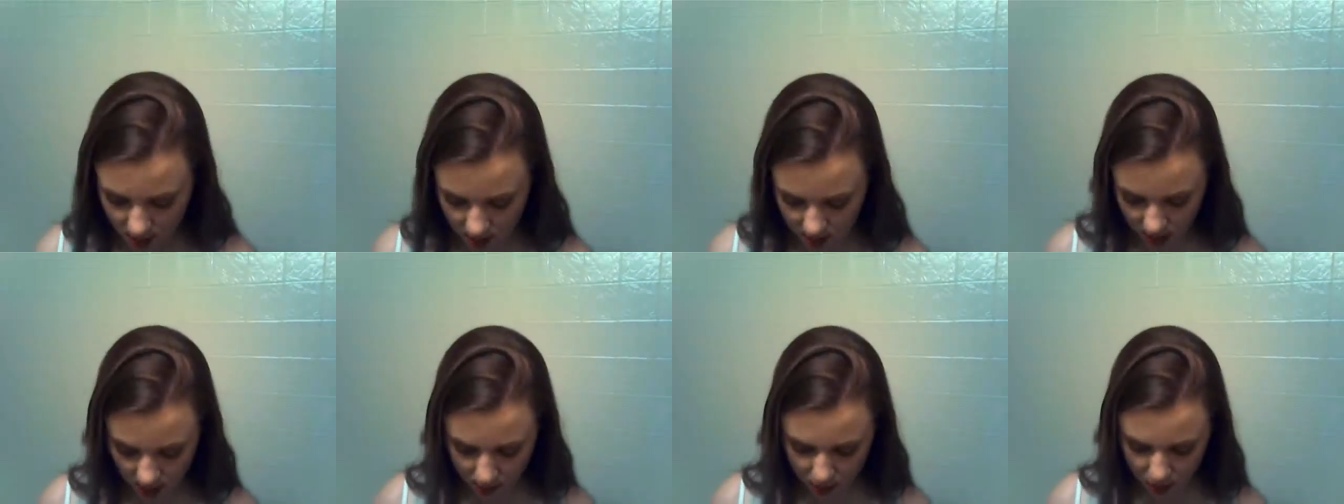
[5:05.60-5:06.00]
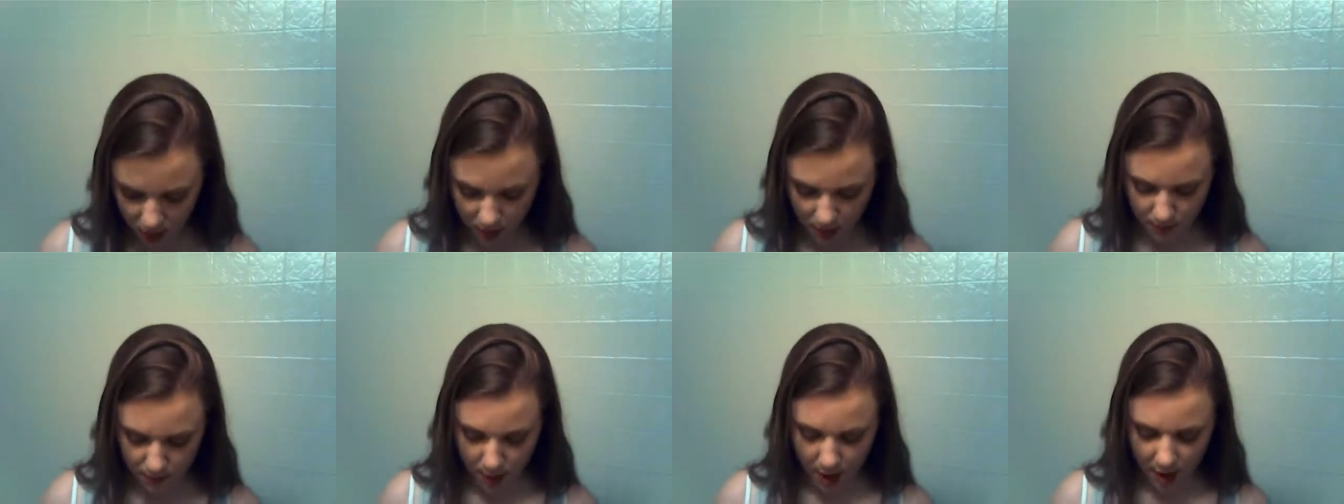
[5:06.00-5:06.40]
and then I
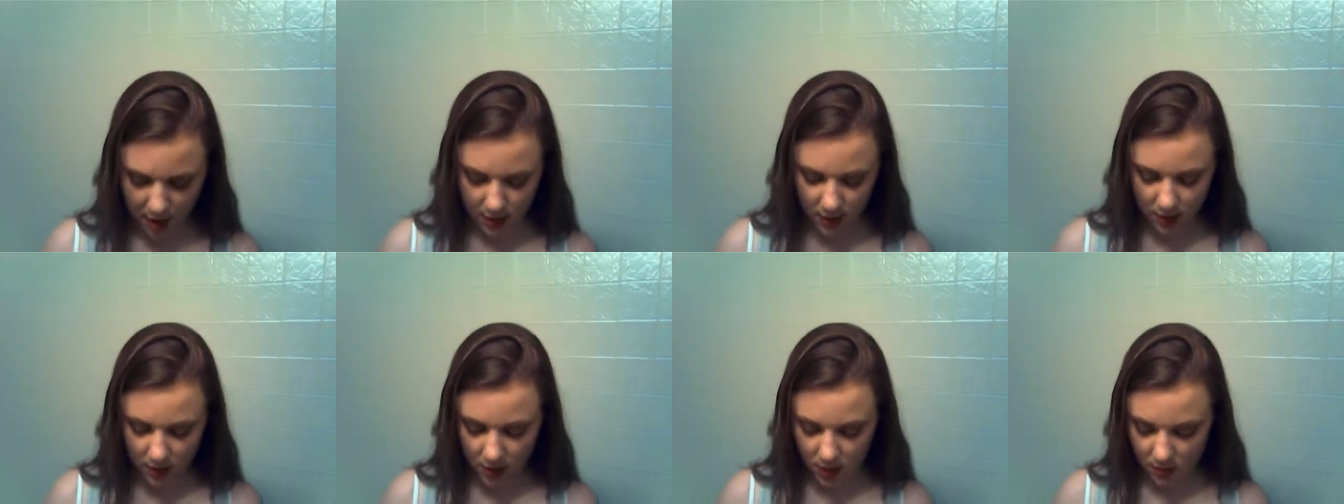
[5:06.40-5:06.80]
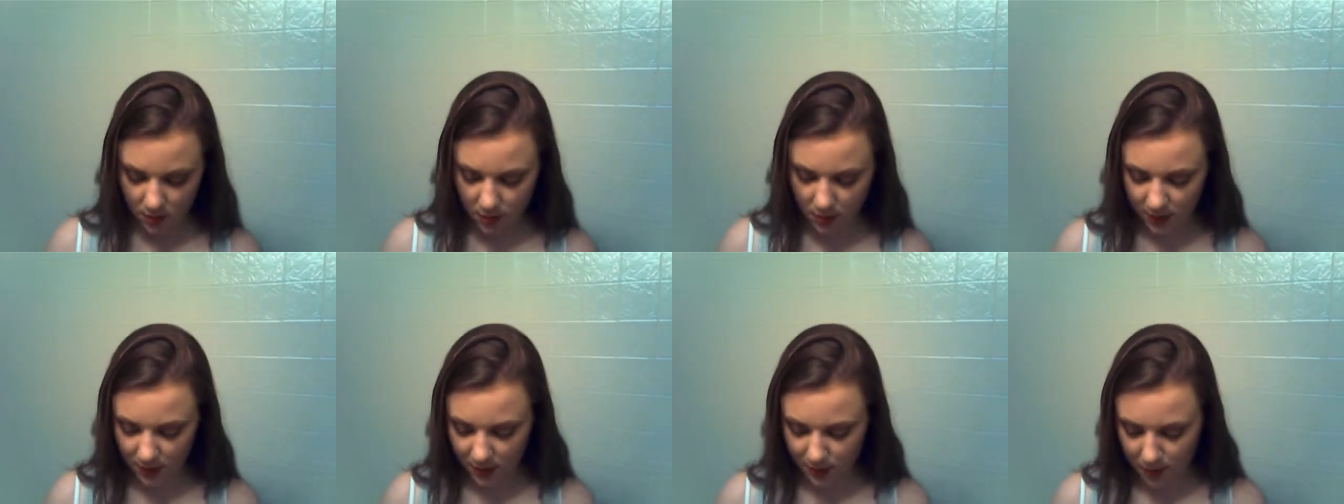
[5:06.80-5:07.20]
put a magnet here.
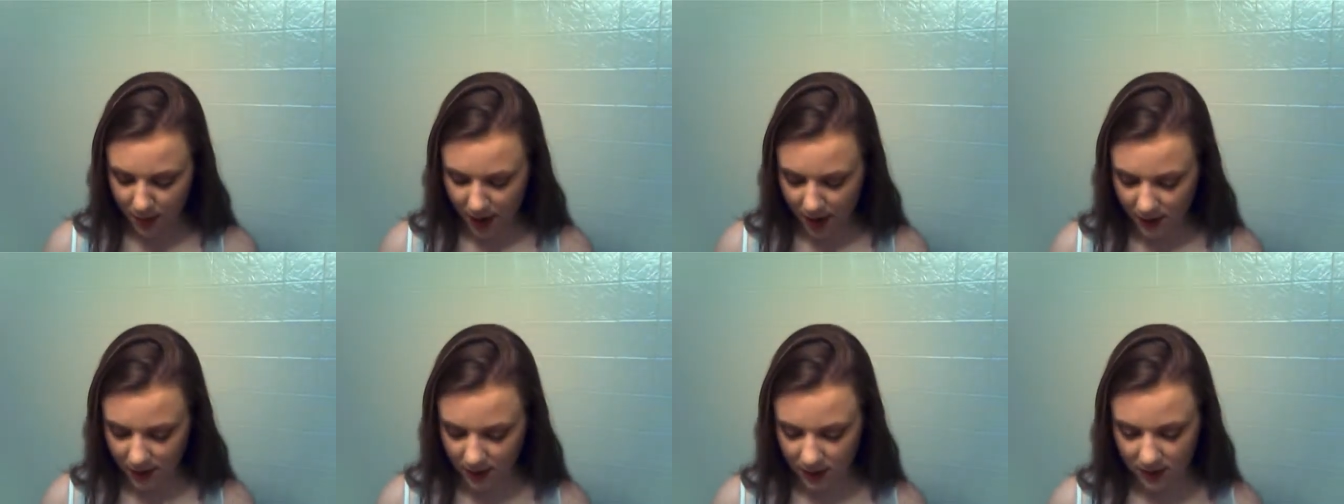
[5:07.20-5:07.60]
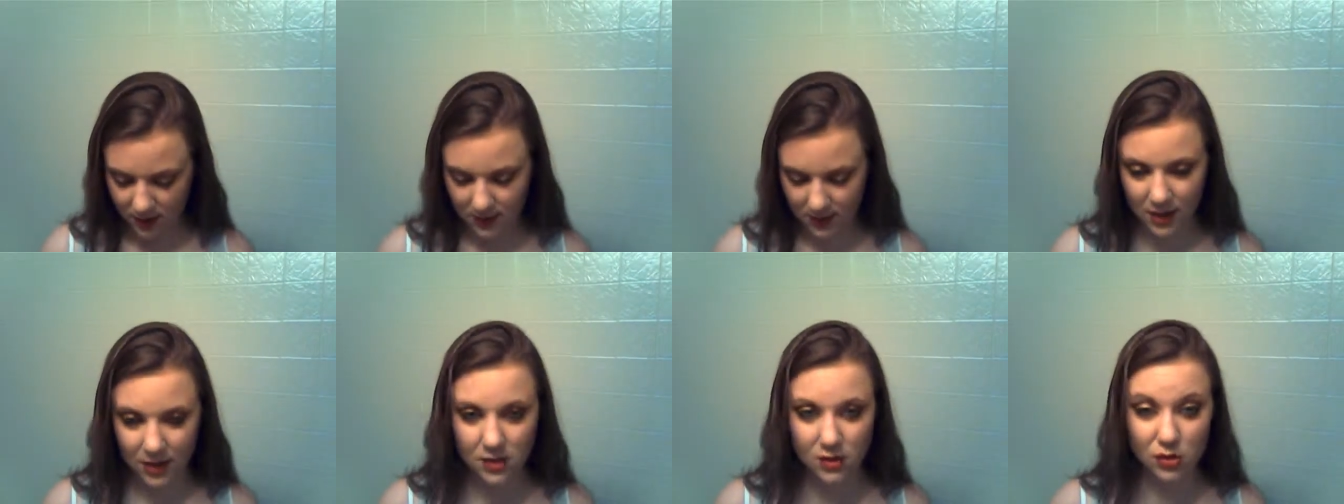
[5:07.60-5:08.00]
But the magnet
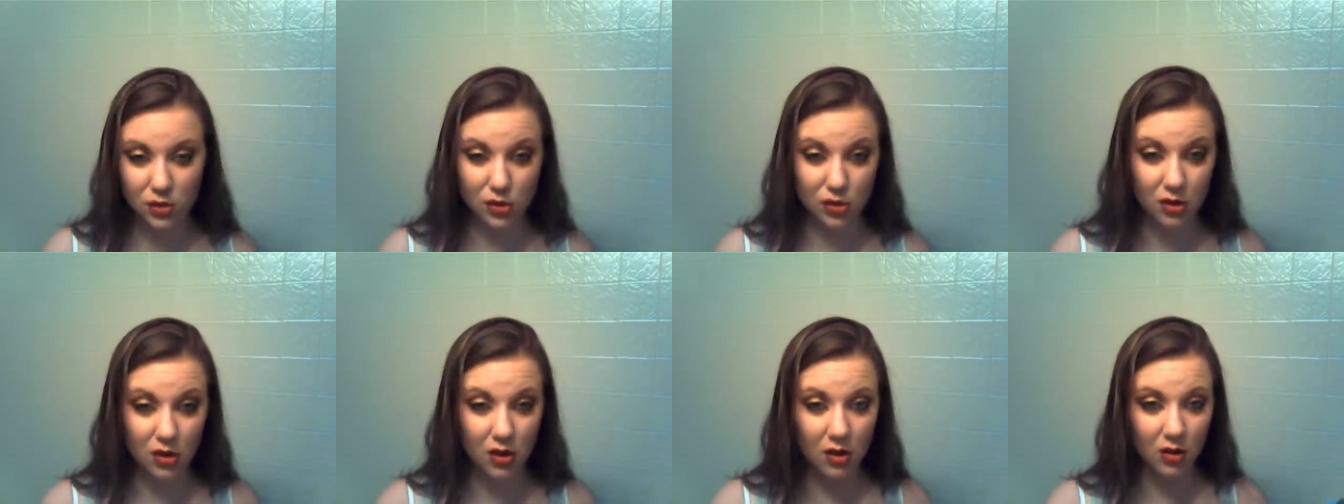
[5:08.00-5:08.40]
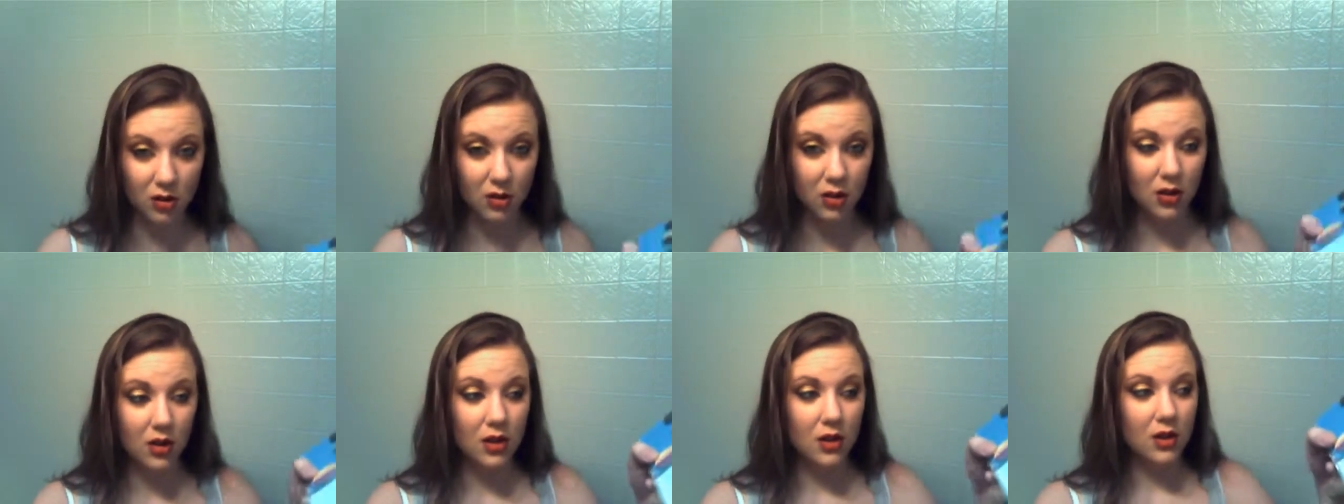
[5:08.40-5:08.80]
isn't that strong,
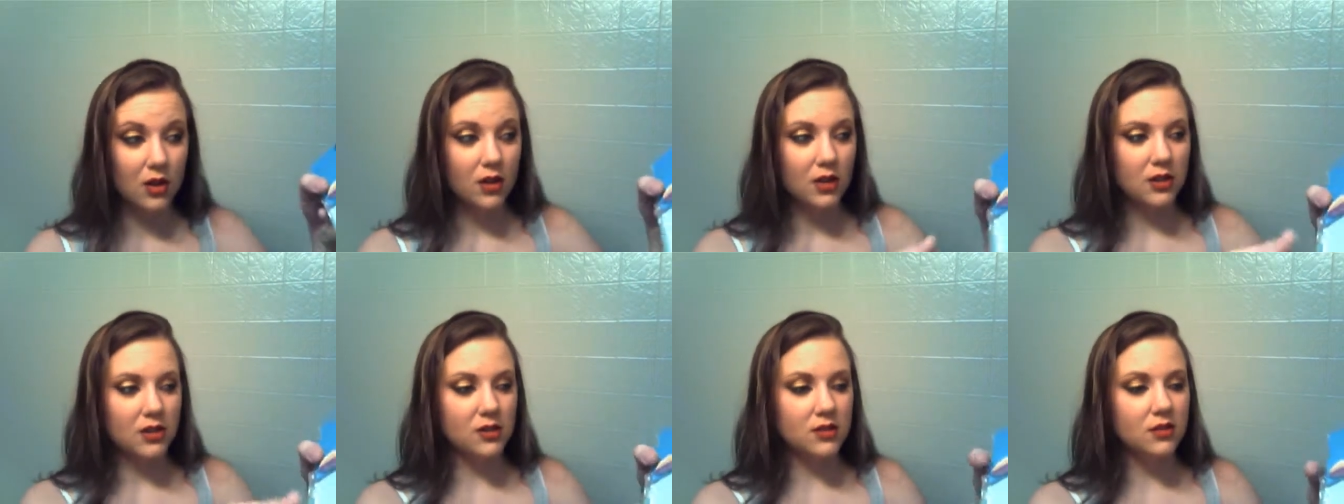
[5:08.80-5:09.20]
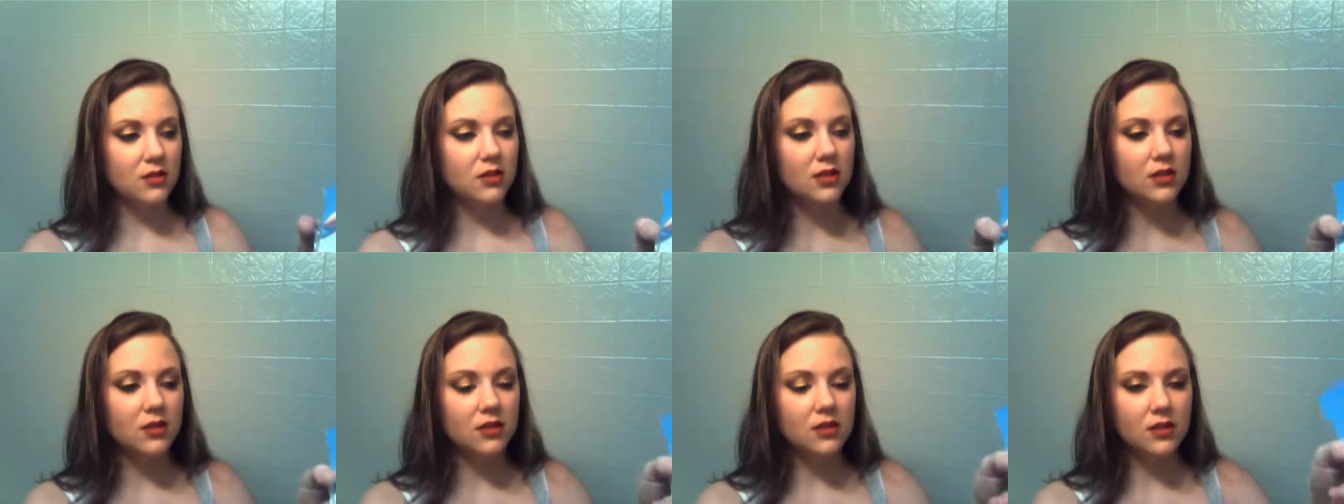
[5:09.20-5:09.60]
so
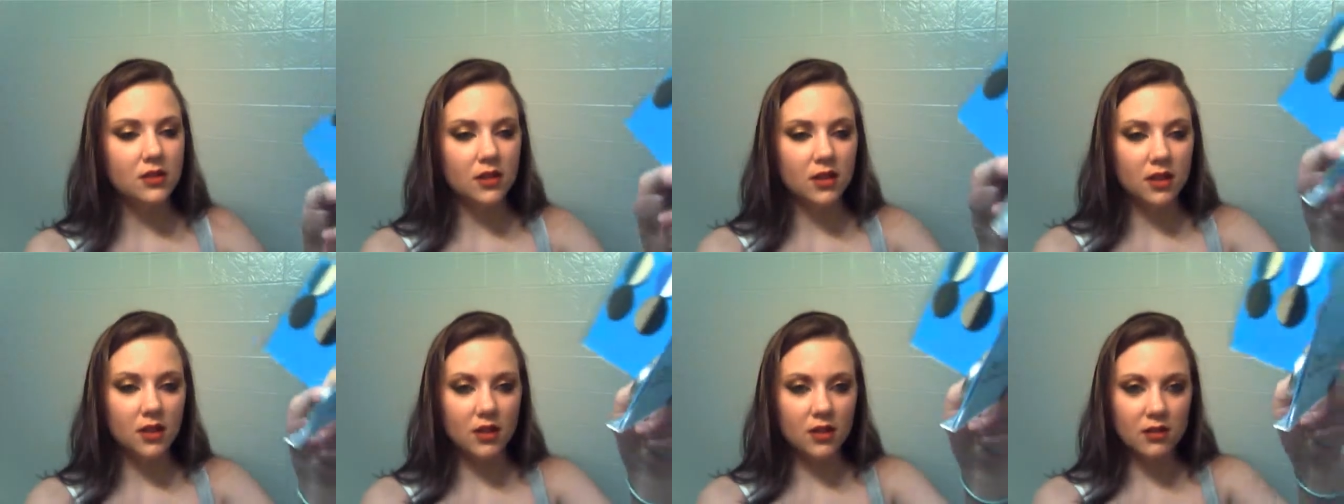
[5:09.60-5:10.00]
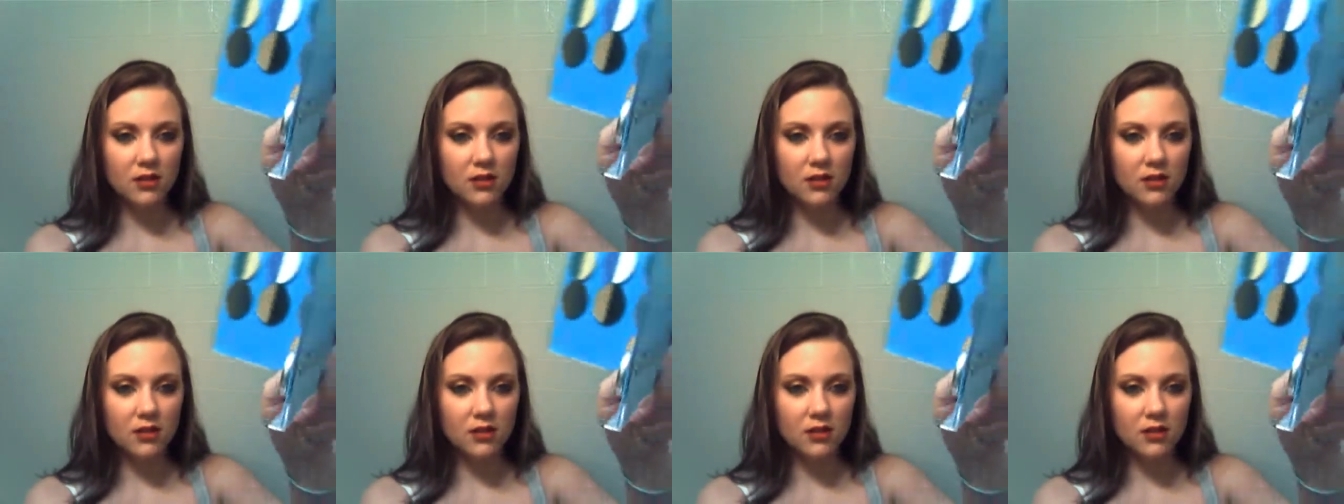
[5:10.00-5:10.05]
you can see like